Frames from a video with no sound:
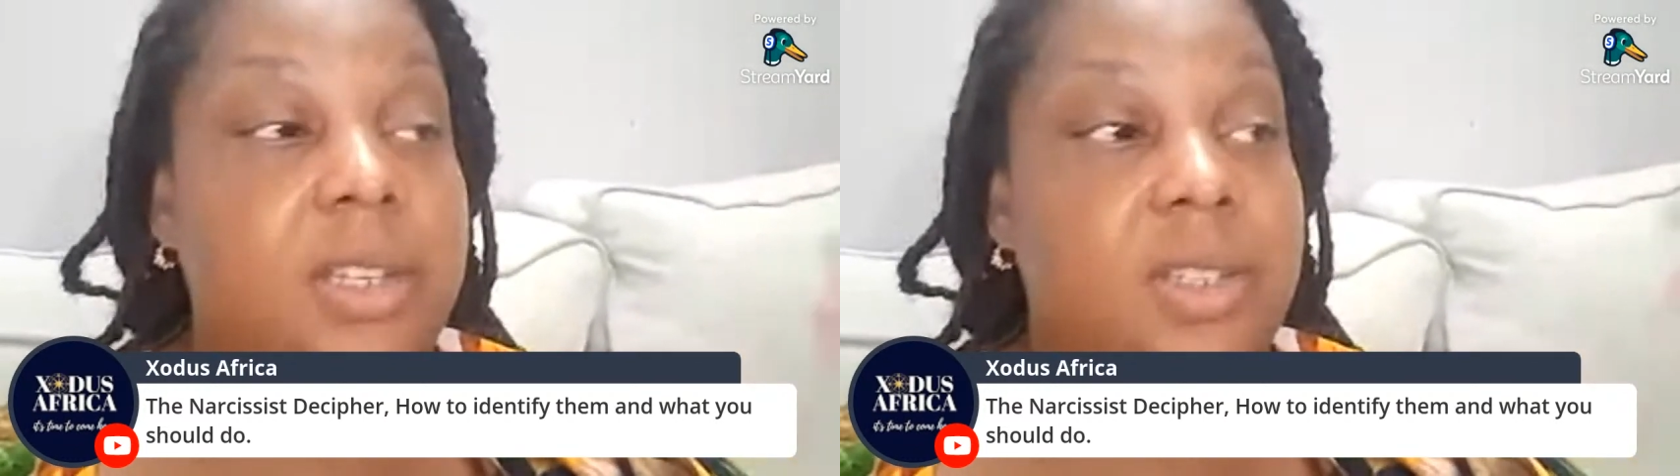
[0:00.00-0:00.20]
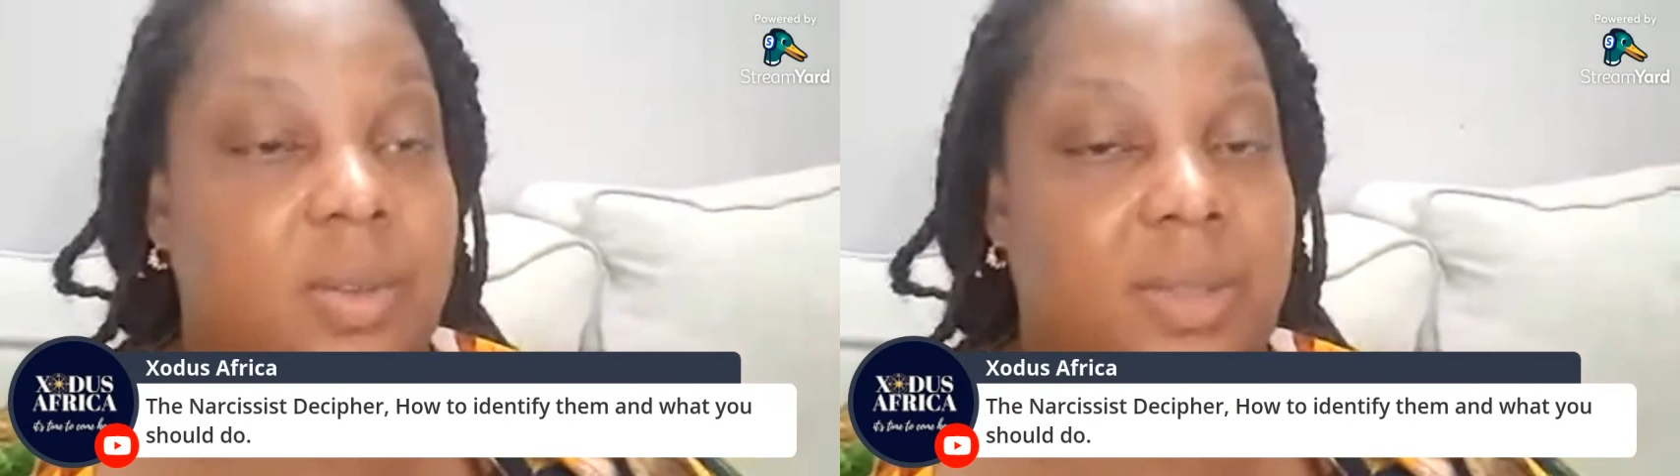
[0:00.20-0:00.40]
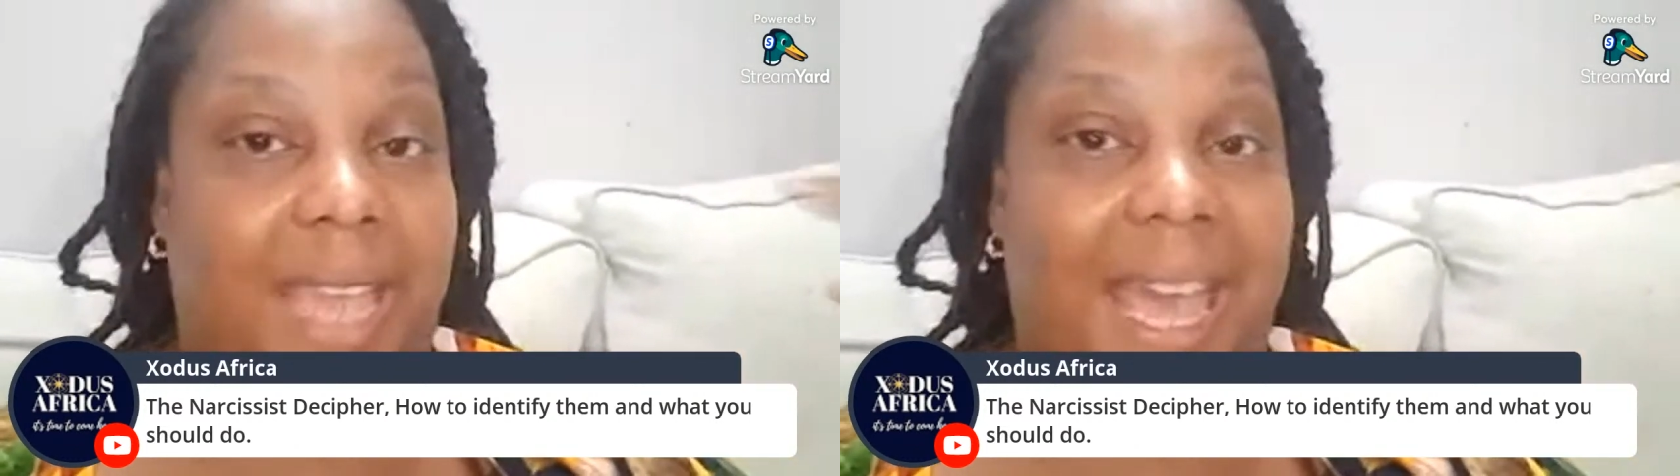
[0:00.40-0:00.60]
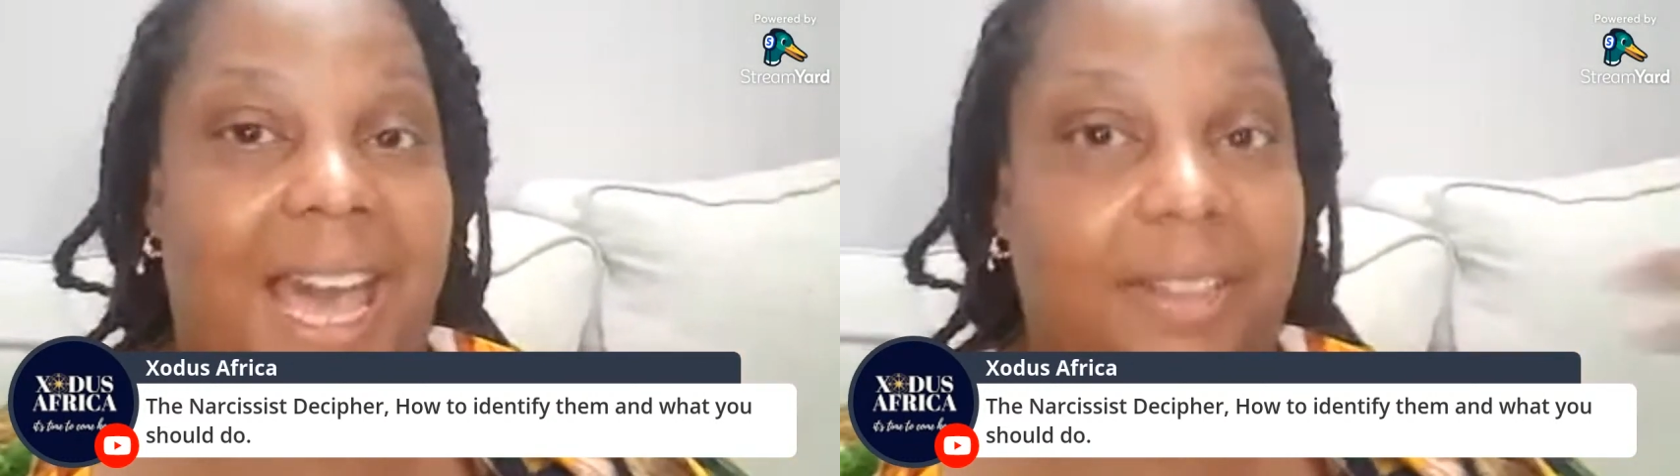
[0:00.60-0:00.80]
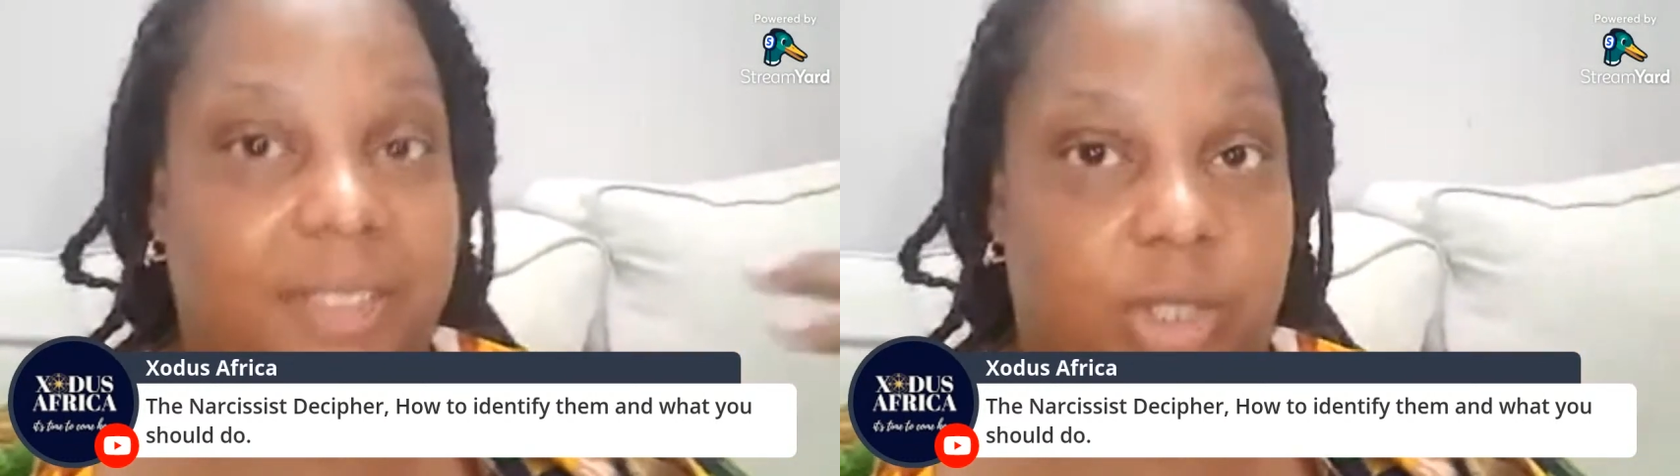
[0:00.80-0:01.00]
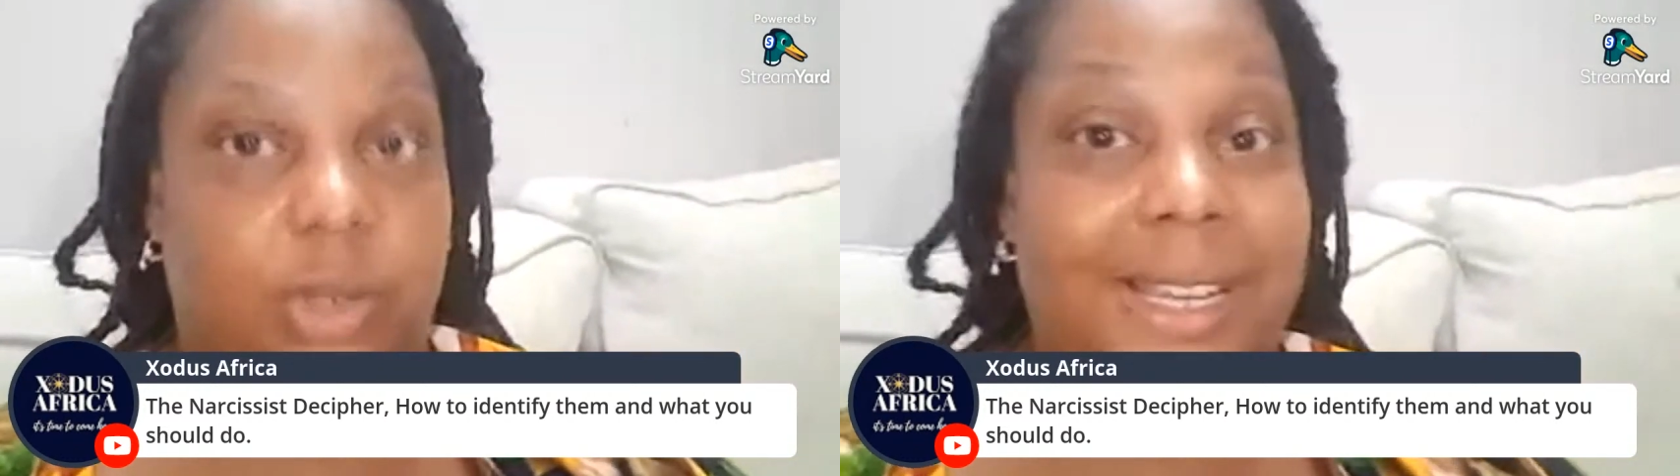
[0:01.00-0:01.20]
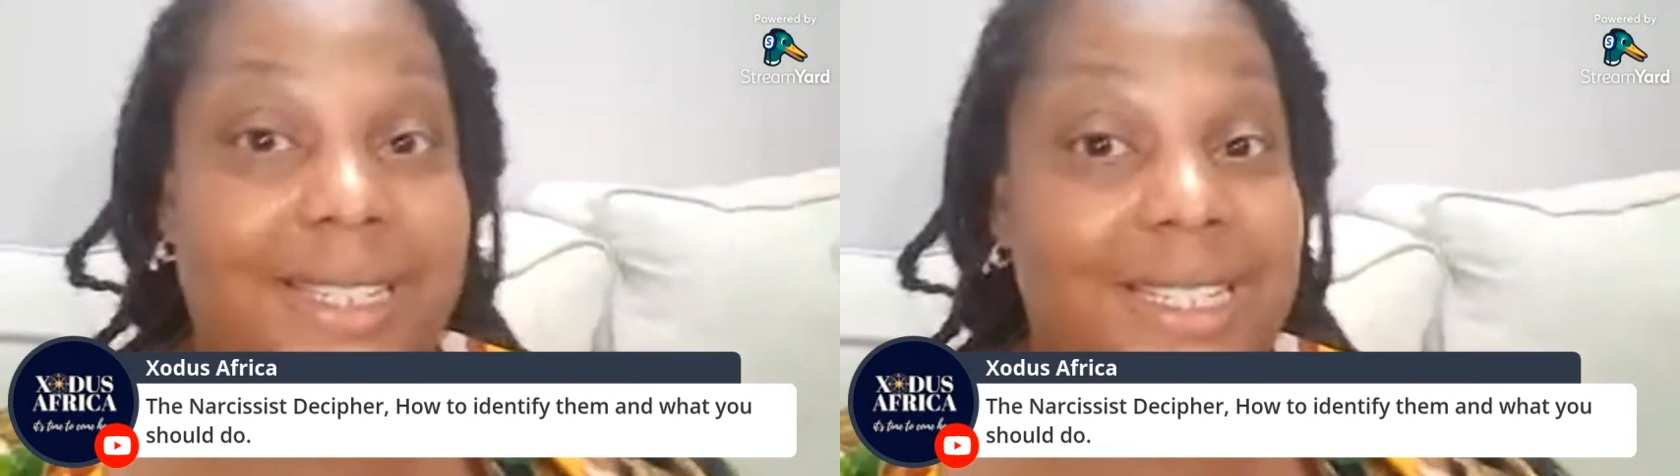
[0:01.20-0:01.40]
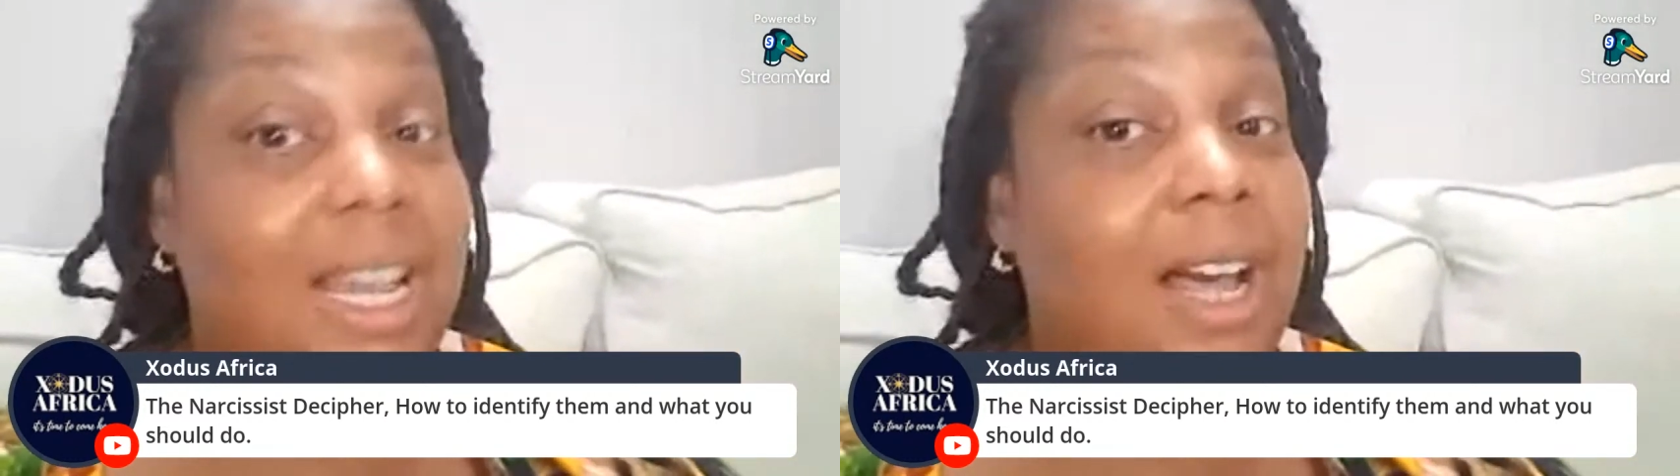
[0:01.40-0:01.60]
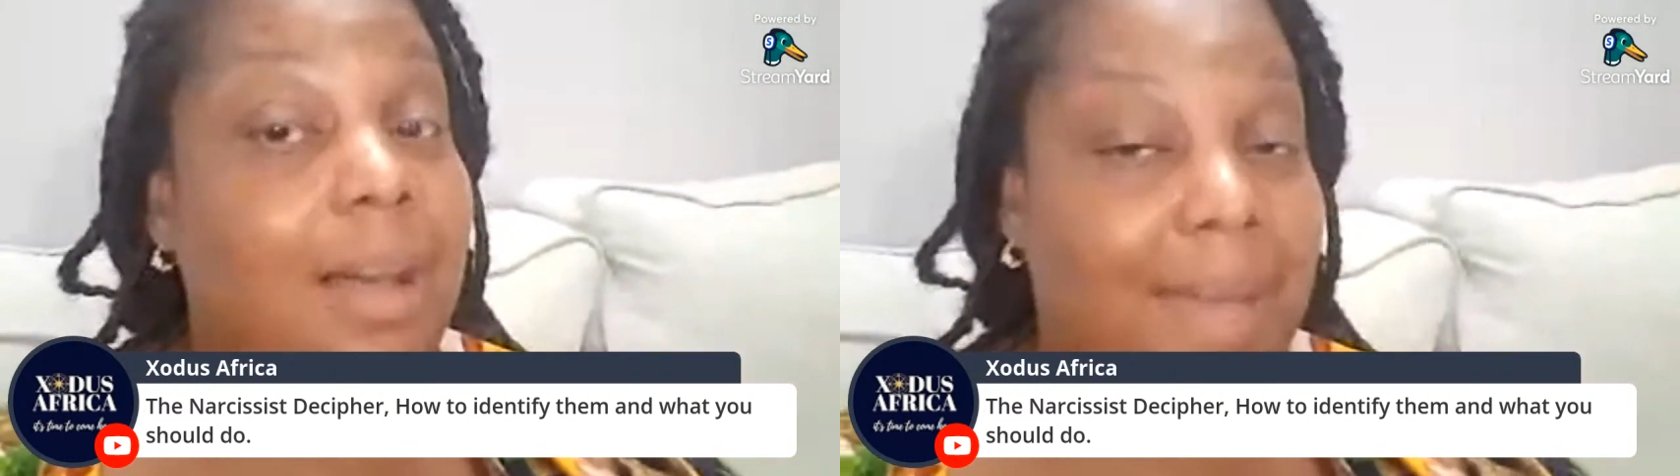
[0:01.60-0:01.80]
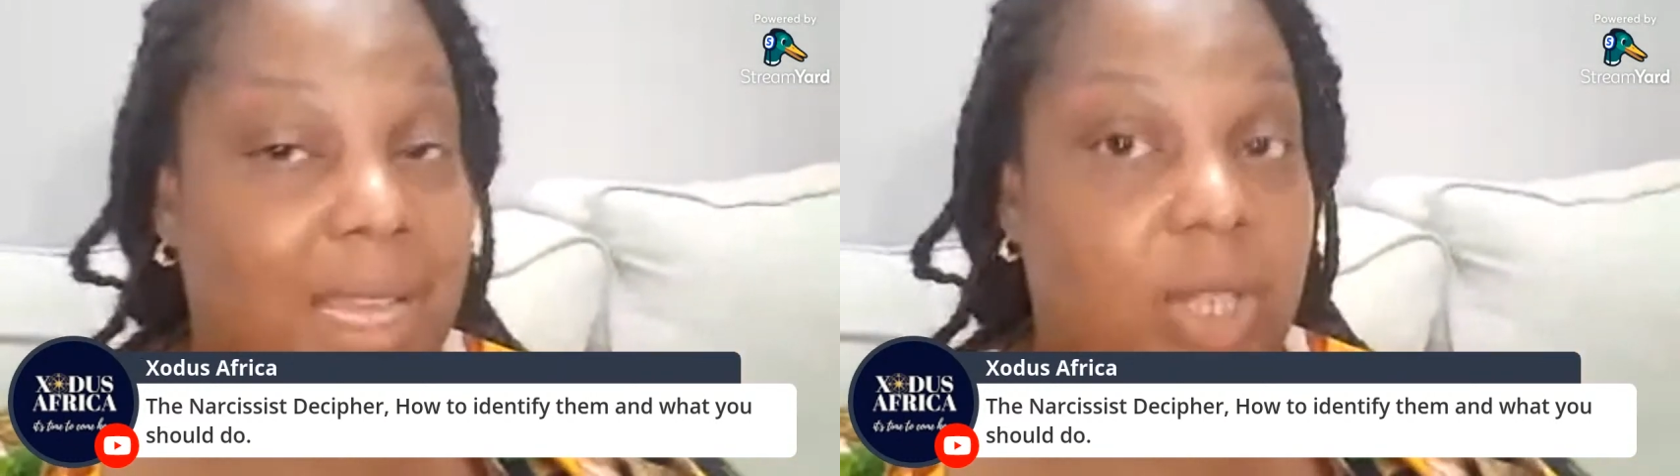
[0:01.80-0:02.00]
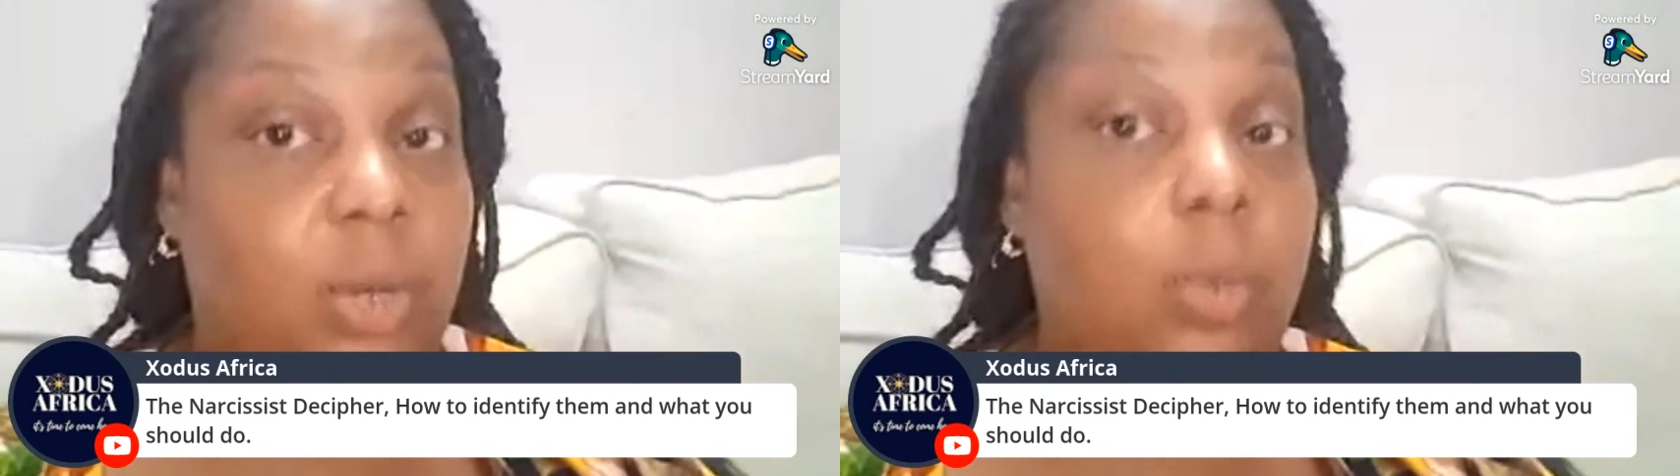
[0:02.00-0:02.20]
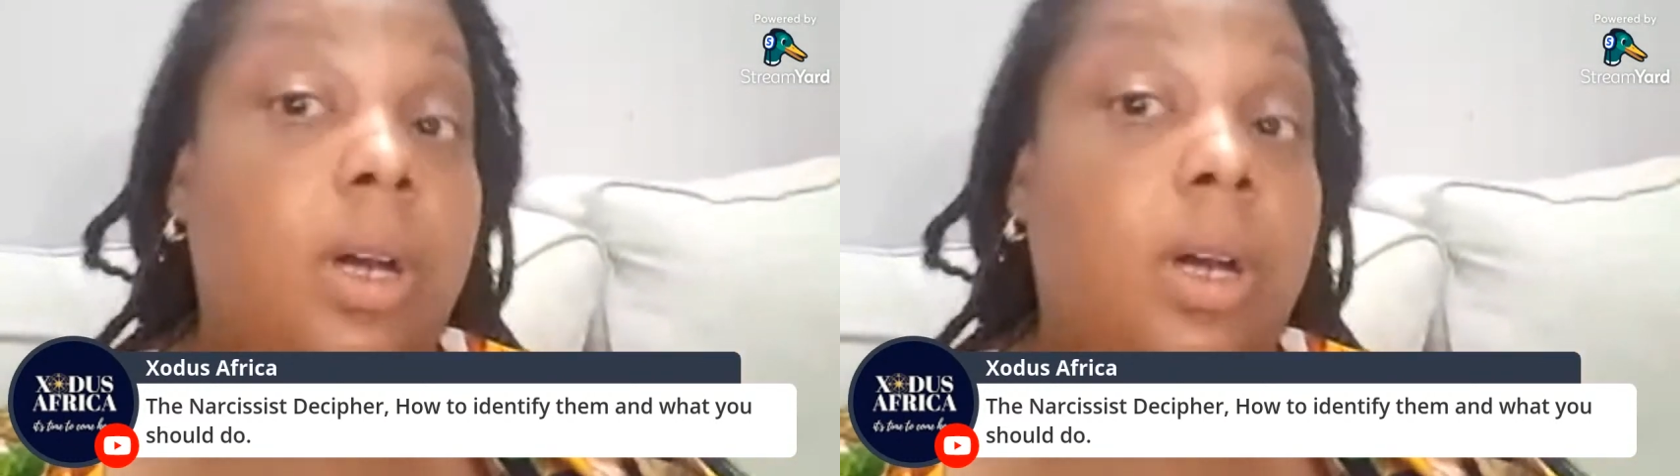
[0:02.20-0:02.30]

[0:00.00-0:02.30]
So they have to try to come at you